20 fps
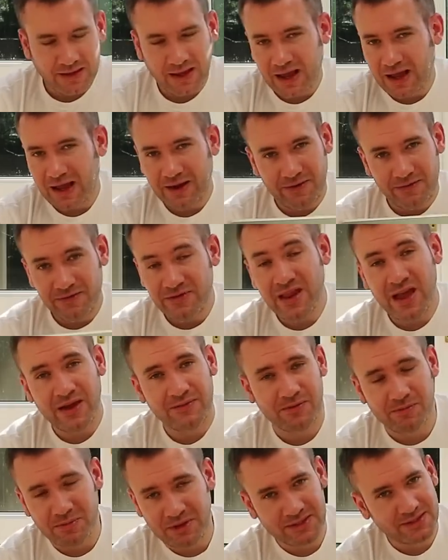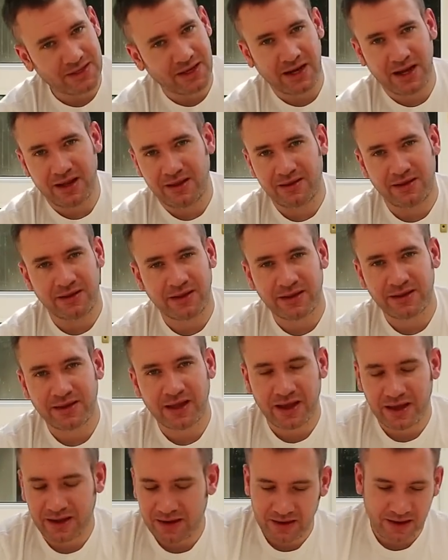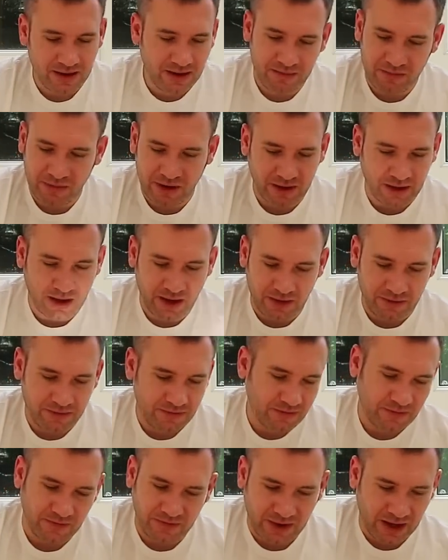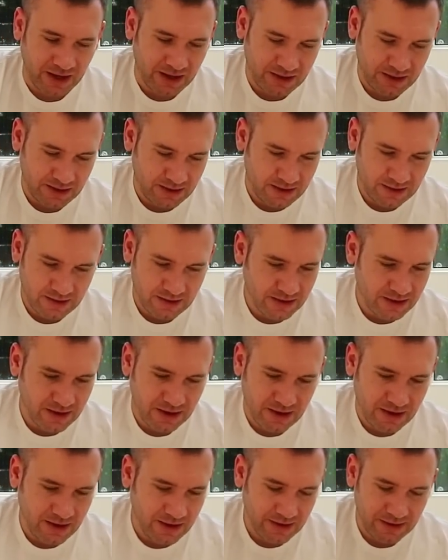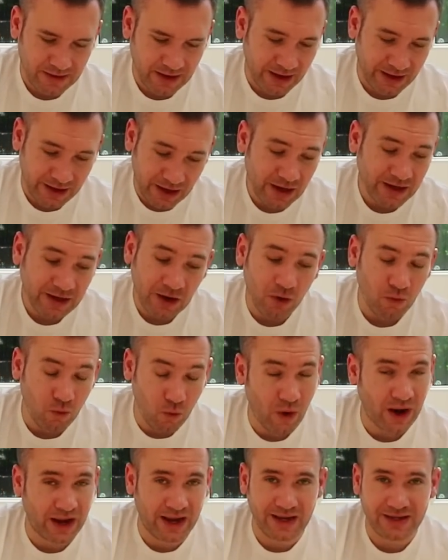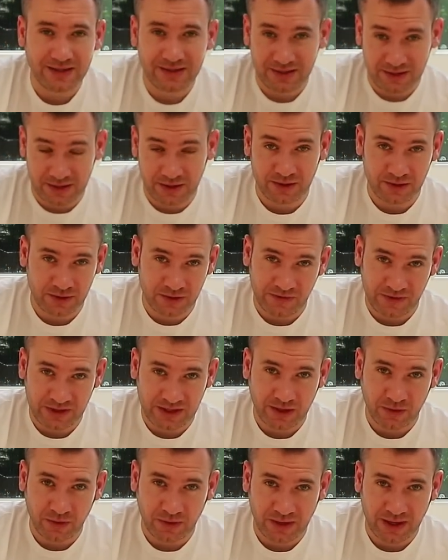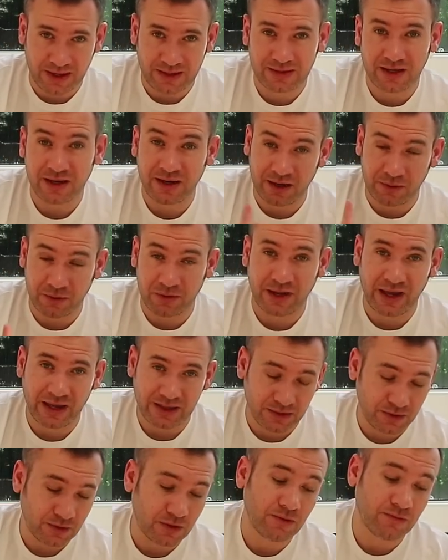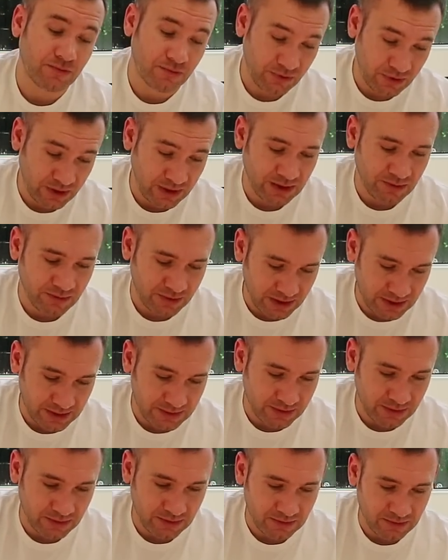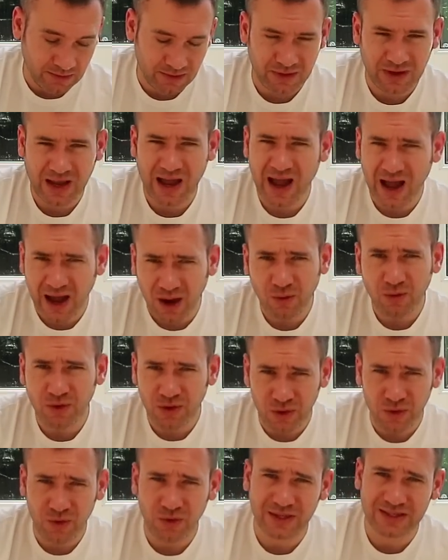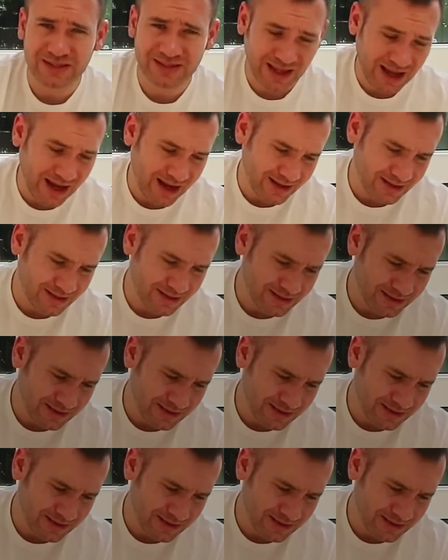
I've never been sent anything like that in my life. I cannot wait to do a video on that, and I will get to it really soon. How cool is that?